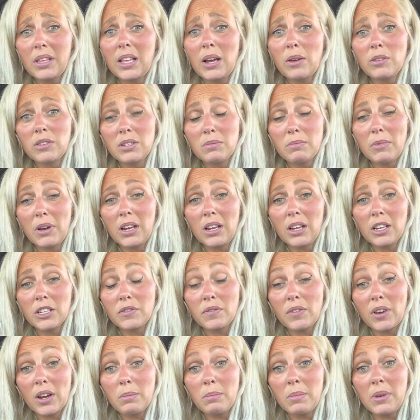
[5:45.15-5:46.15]
That was in my last
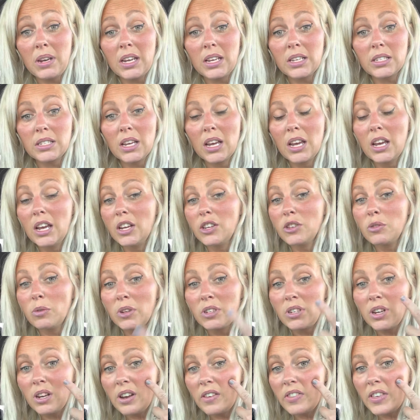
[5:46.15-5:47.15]
5 minutes. So I
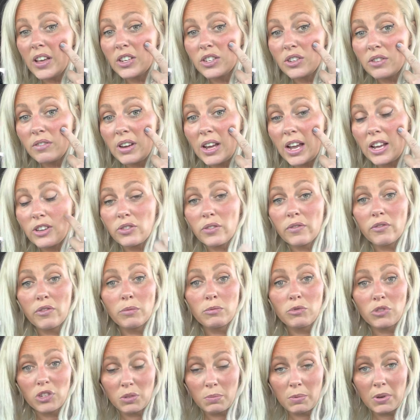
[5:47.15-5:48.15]
don't know if that's a reaction
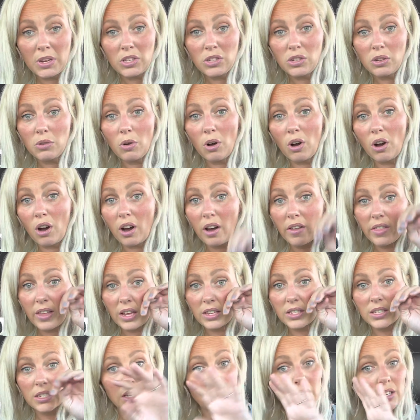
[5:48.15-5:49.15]
from just being too hot, and
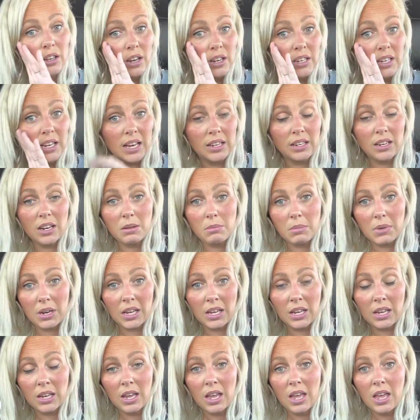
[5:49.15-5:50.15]
that's going to go down in a
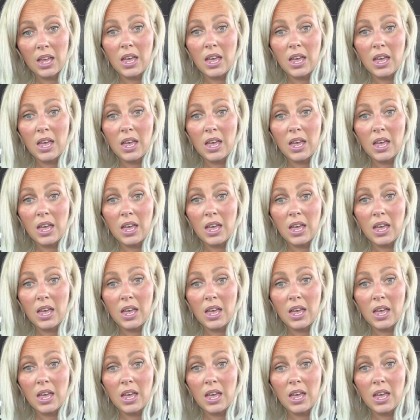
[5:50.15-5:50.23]
minute.